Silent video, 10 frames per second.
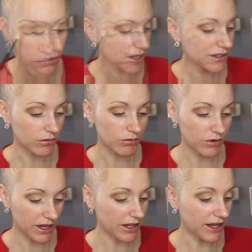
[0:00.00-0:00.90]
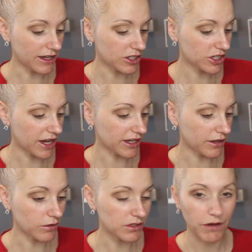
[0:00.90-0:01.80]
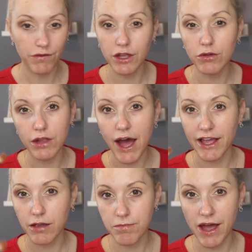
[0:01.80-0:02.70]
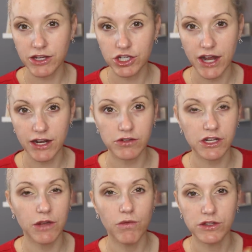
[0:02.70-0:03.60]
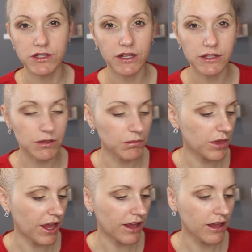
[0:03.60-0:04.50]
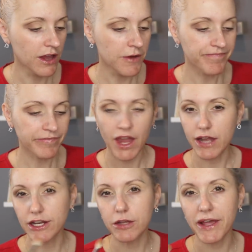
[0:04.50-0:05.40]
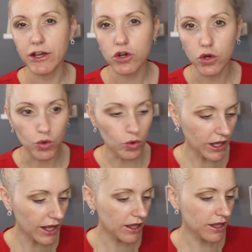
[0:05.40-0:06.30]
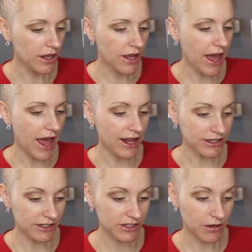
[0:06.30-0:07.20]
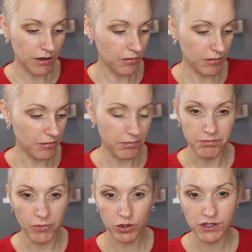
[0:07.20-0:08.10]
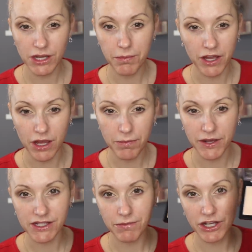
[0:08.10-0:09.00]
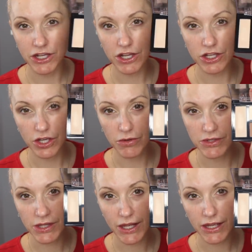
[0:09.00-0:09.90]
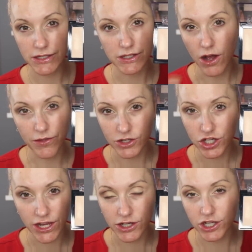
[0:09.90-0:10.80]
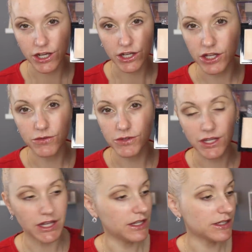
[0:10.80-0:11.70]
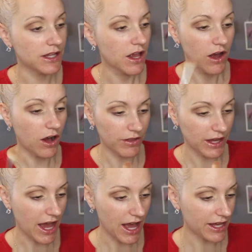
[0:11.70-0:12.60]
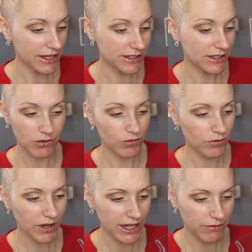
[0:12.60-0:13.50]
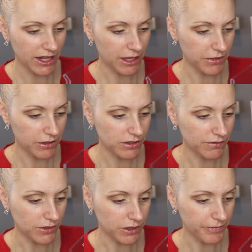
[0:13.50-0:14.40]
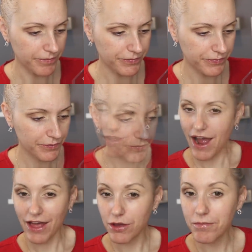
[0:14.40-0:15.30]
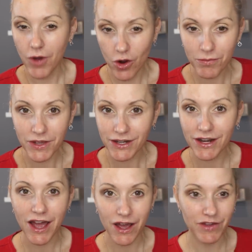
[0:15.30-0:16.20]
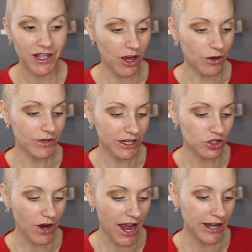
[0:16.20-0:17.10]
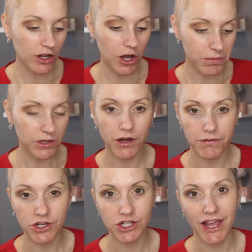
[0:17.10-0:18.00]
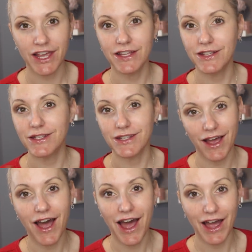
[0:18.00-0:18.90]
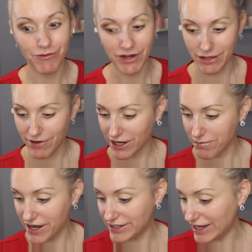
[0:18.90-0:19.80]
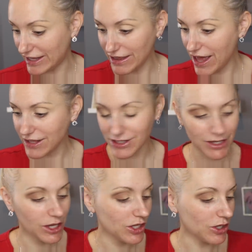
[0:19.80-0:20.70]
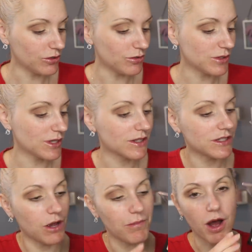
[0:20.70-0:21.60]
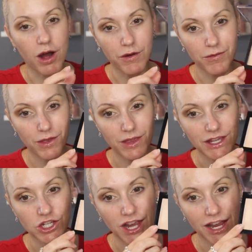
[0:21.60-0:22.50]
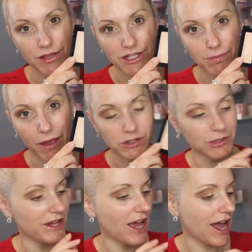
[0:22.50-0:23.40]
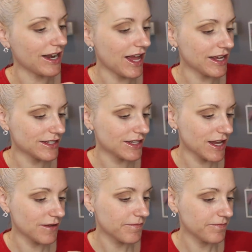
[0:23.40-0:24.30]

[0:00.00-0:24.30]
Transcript: These are really nice shadows. If you like matte shadows and you're wanting something a little bit cooler and multi-purpose, I mean, you can use these on the cheeks, you use these on the eyes. Really, really beautiful. At the moment, having only tried a couple of the shades, I really recommend it. Let's use some of the shade that's supposed to be highlighter